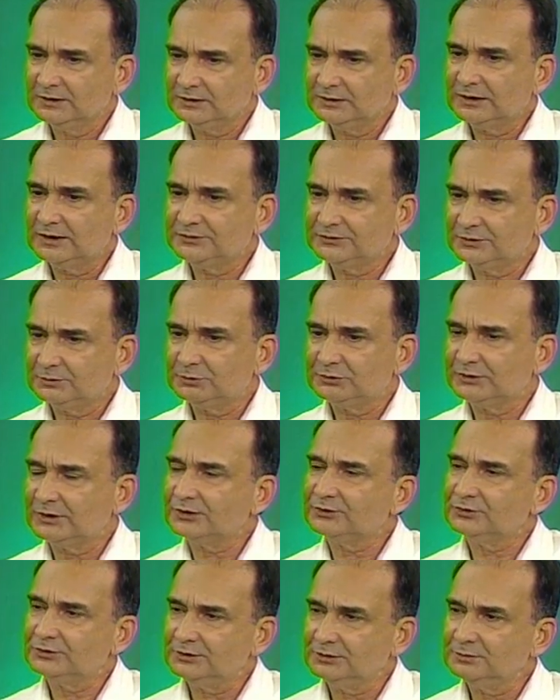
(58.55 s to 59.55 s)
Last year was
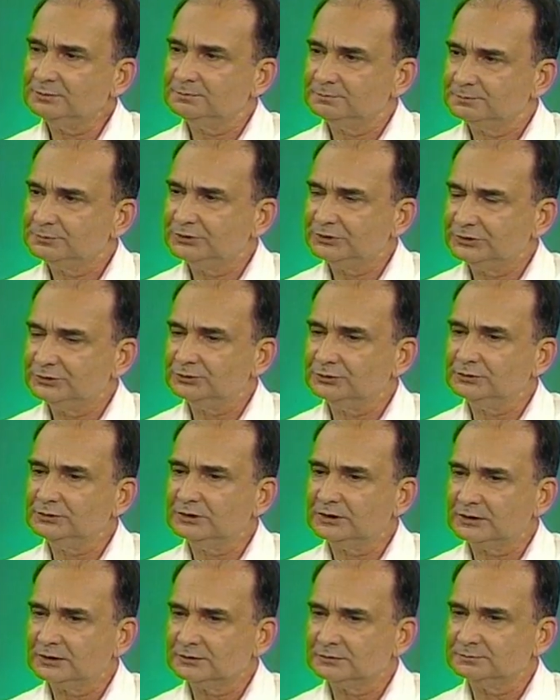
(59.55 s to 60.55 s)
actually pretty good.
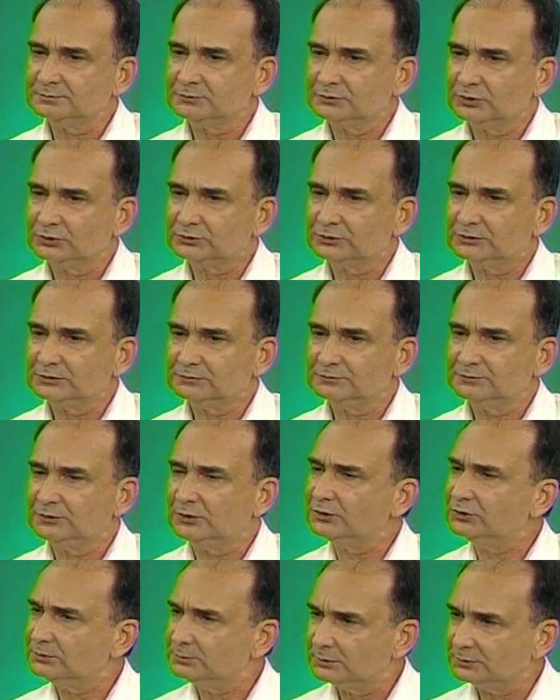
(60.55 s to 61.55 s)
Our total
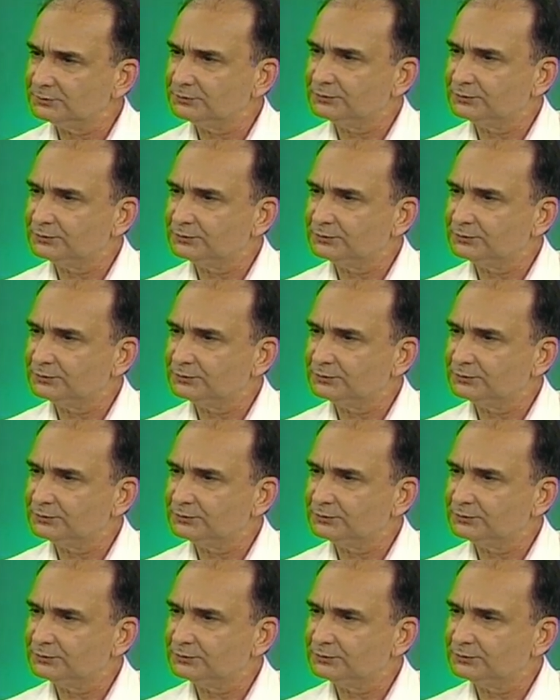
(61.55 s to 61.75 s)
volume of